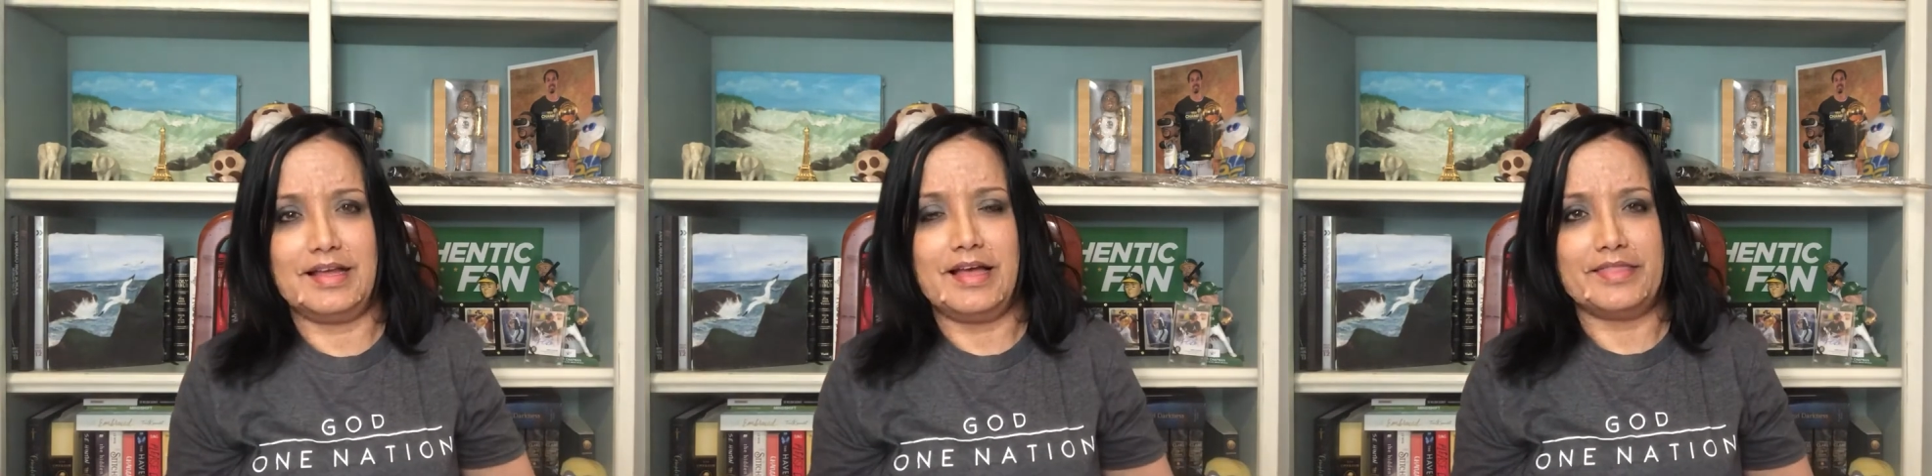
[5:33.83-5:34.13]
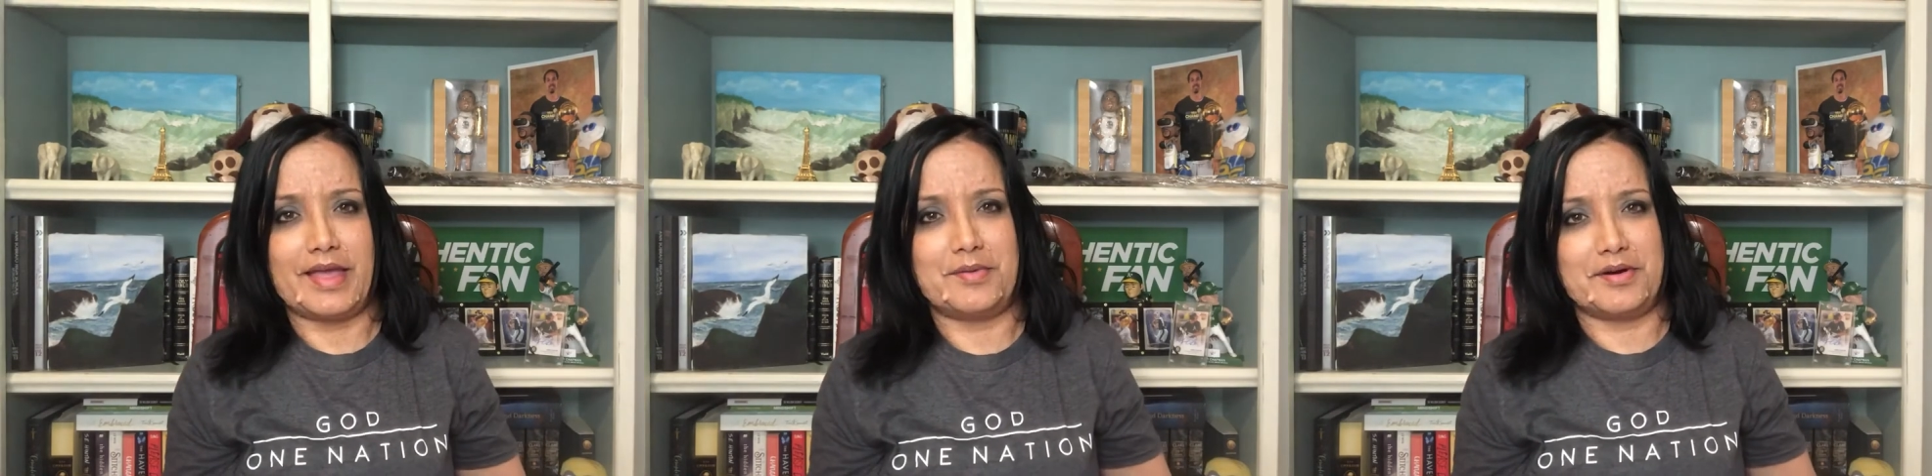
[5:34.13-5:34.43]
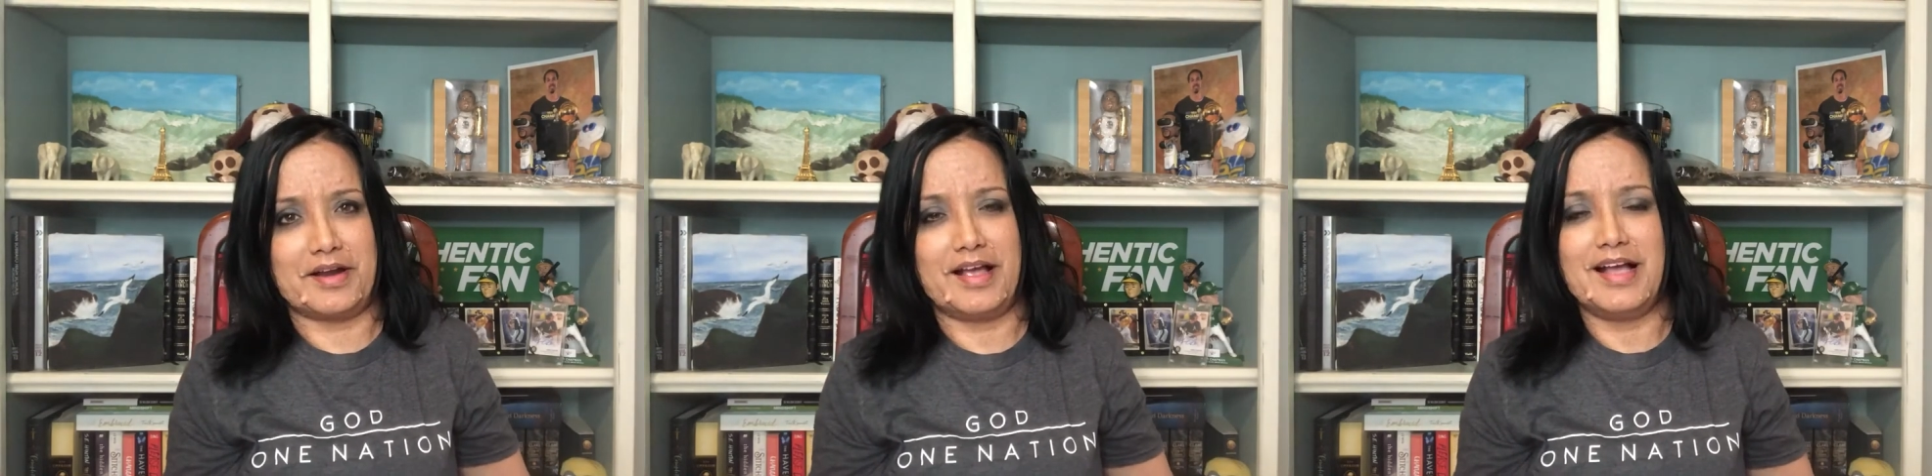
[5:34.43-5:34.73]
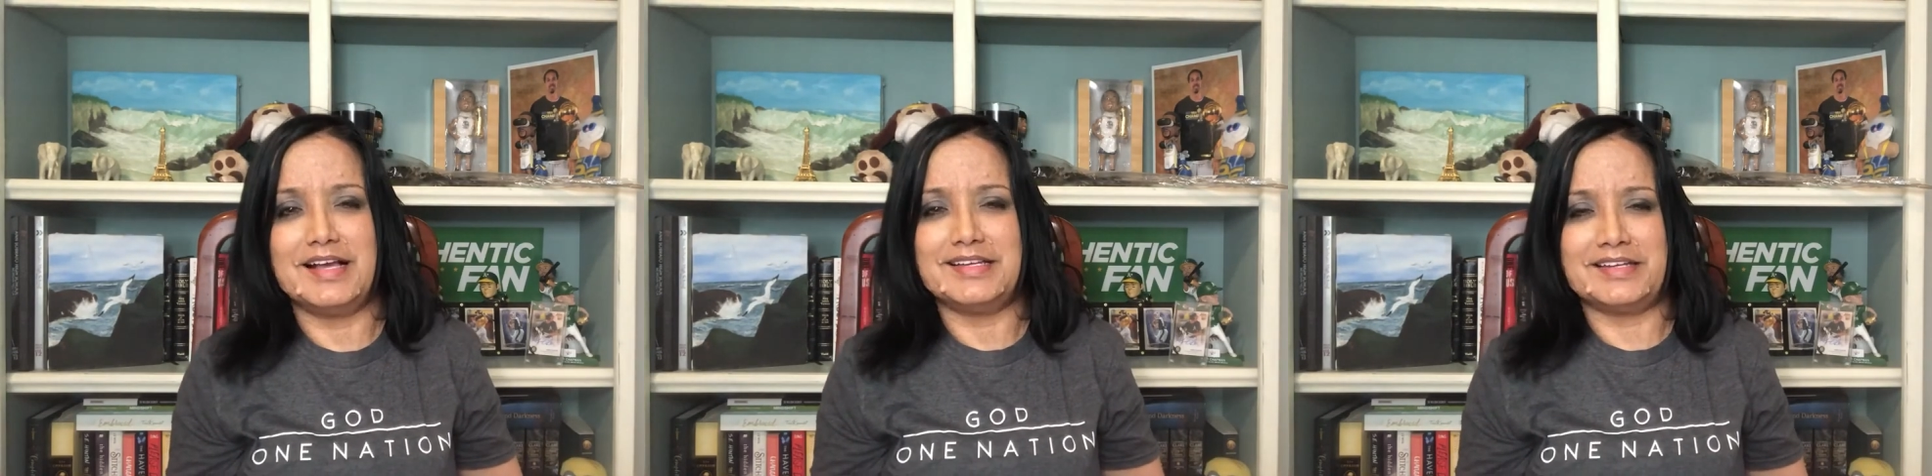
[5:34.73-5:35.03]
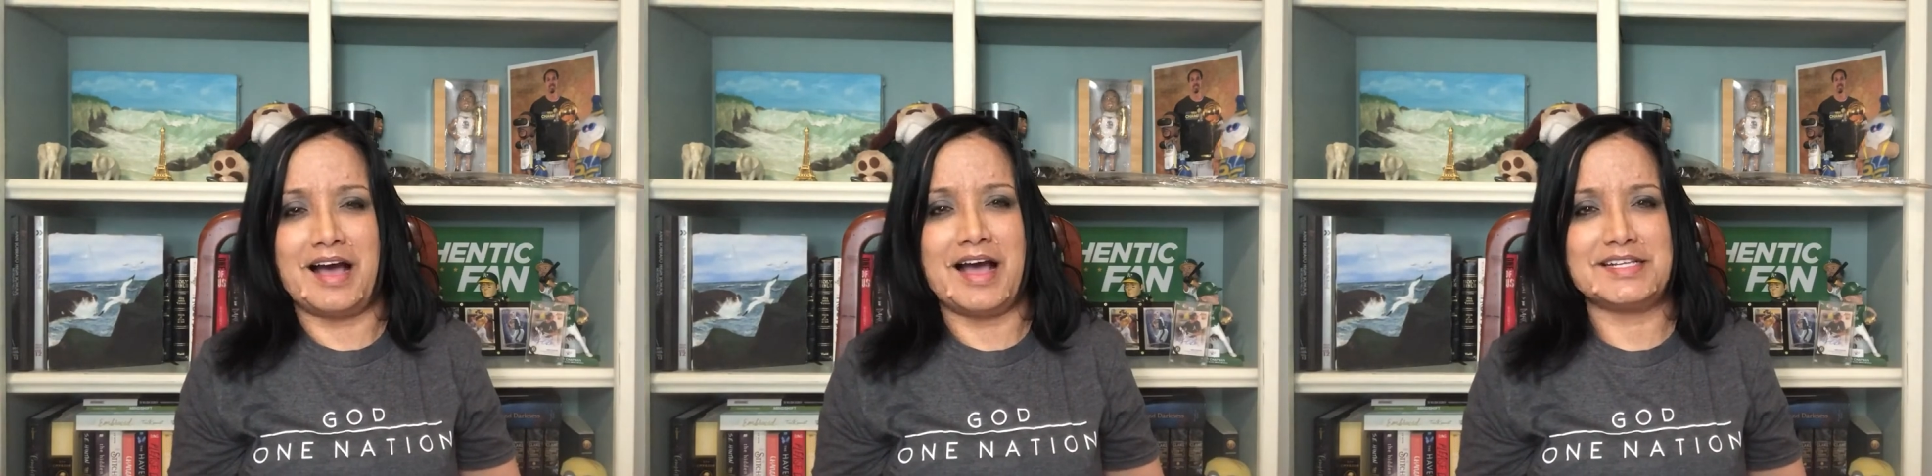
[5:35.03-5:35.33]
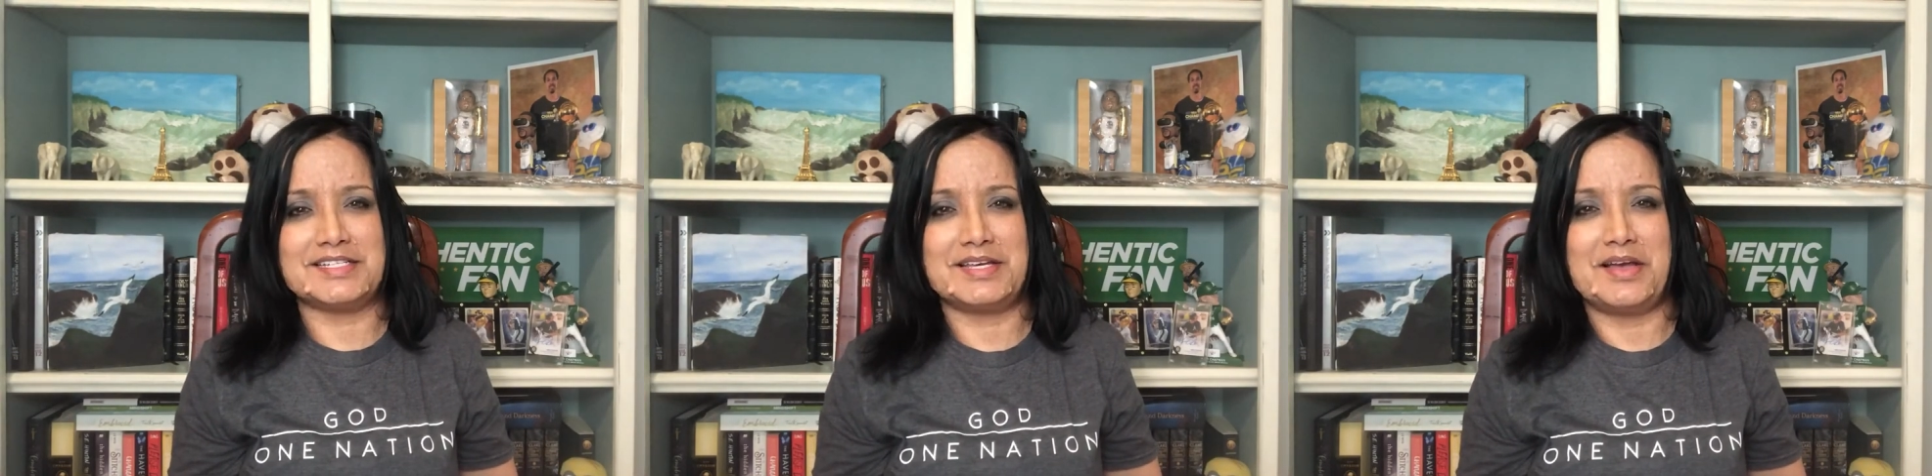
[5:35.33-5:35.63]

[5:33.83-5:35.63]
they were not